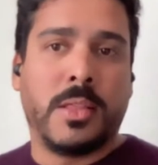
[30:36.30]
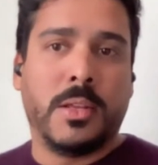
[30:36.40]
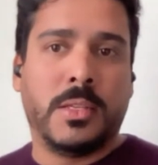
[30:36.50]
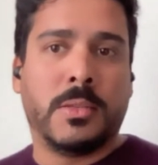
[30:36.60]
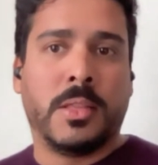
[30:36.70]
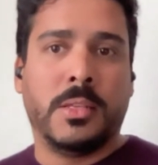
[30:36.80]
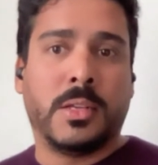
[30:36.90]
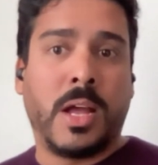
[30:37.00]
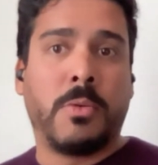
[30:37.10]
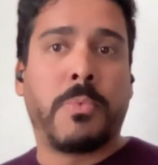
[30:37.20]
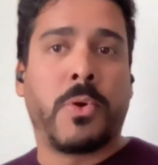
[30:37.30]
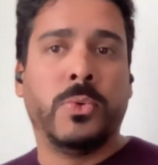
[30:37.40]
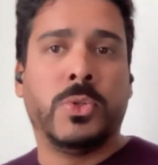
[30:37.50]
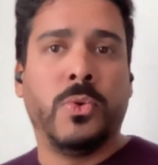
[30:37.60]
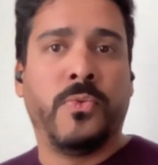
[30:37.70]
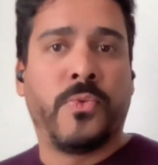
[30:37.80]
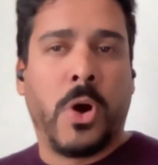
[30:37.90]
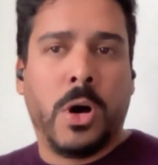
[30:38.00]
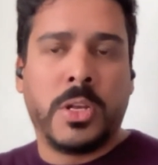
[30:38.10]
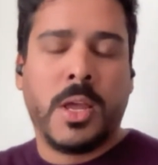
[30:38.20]
that is this kind of prone to
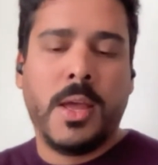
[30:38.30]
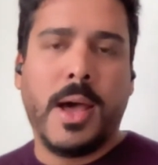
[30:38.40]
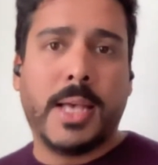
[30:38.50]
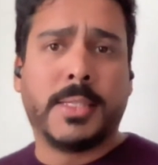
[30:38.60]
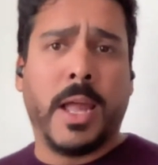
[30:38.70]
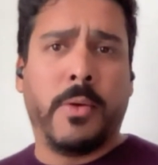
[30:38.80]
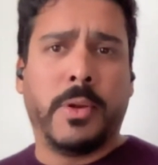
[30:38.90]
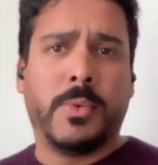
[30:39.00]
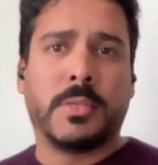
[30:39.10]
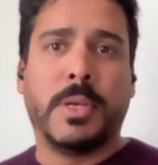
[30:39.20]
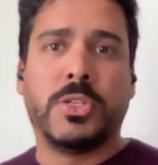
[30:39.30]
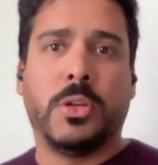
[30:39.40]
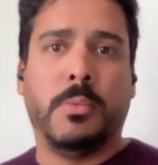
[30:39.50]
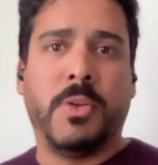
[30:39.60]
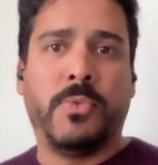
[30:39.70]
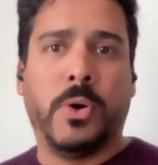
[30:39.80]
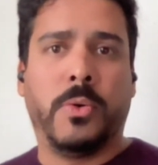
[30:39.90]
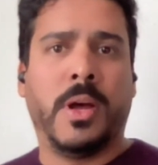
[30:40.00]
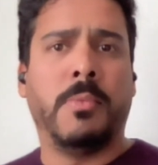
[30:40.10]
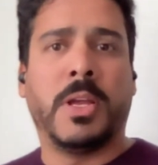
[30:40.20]
fraud, as Darren was mentioning before,
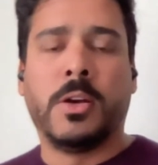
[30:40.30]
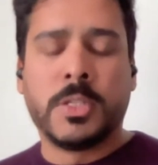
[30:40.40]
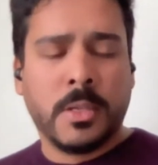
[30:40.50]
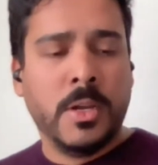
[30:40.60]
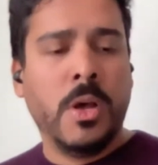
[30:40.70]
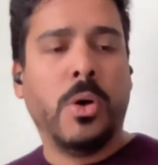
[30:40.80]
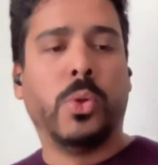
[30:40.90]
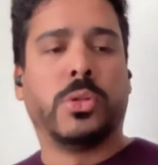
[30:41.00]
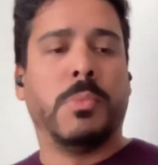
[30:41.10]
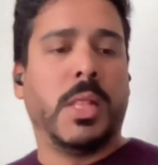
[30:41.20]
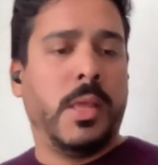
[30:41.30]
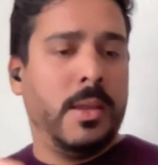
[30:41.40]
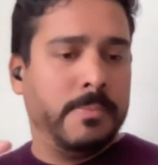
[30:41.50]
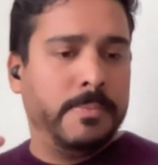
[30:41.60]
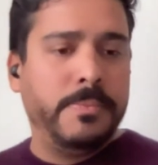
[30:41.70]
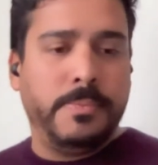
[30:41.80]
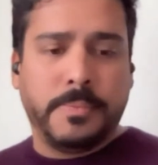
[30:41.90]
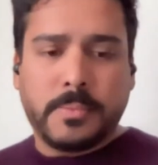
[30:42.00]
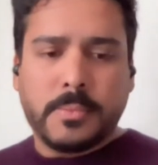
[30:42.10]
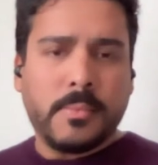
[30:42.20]
right? Because ultimately,
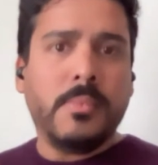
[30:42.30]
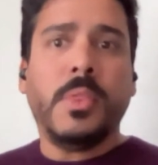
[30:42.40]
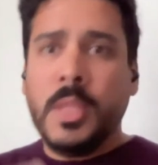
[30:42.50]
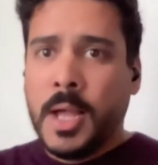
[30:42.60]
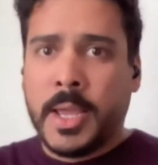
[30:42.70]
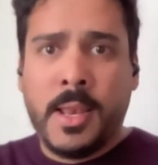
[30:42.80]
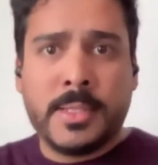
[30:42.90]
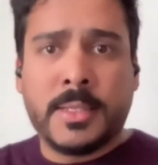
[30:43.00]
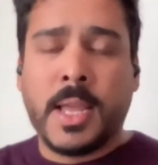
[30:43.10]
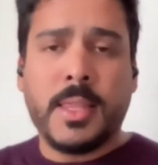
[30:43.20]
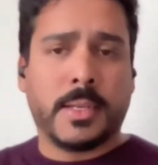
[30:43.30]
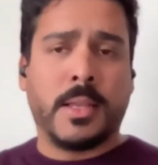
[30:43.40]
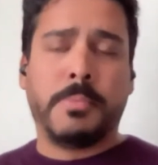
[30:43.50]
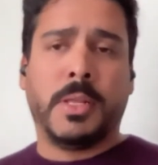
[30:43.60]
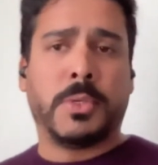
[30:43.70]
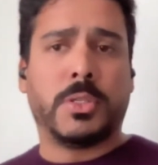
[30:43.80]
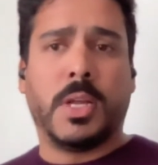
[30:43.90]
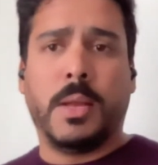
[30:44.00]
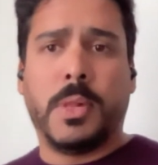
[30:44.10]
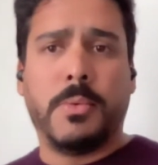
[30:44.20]
again, let's take the example of
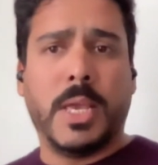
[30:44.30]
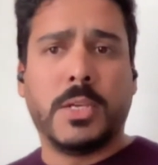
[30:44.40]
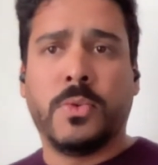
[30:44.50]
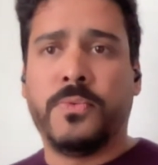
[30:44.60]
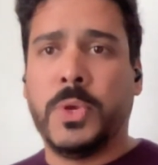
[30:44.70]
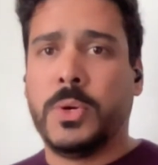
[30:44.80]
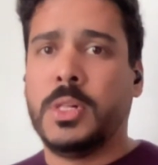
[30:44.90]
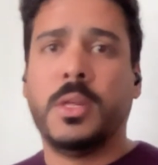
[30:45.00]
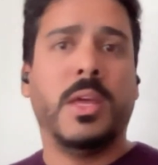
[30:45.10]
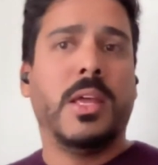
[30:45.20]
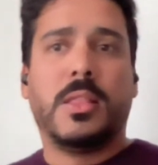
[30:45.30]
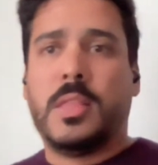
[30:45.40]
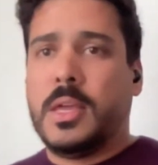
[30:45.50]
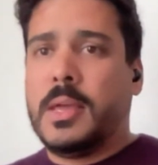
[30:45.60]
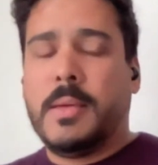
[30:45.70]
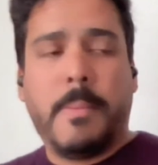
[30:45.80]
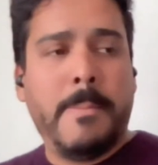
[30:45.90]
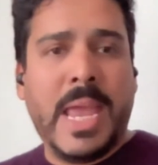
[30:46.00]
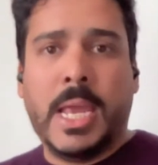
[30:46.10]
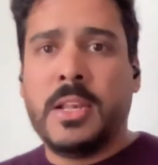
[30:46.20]
sustainable aviation fuel. The
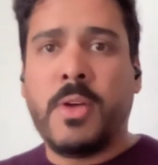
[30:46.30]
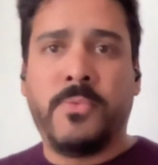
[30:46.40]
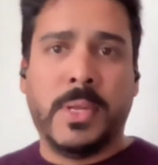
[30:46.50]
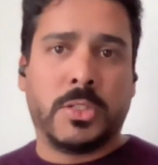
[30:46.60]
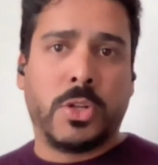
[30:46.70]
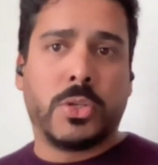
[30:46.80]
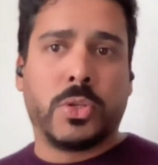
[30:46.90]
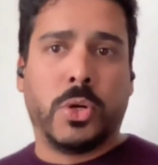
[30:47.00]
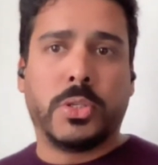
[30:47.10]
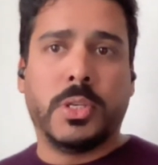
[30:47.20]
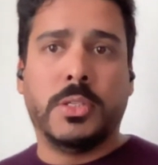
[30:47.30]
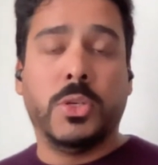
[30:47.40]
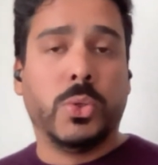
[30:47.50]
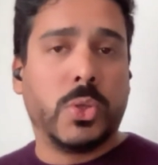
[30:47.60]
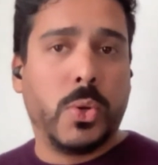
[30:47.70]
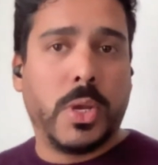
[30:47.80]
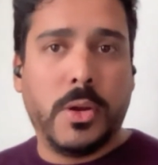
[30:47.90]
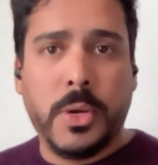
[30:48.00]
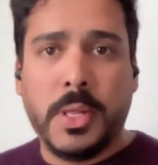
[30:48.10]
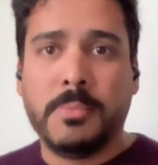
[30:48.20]
main feedstock source is used cooking
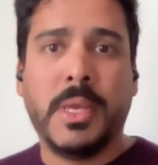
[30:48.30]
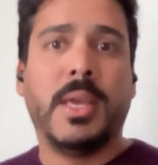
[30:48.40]
oil.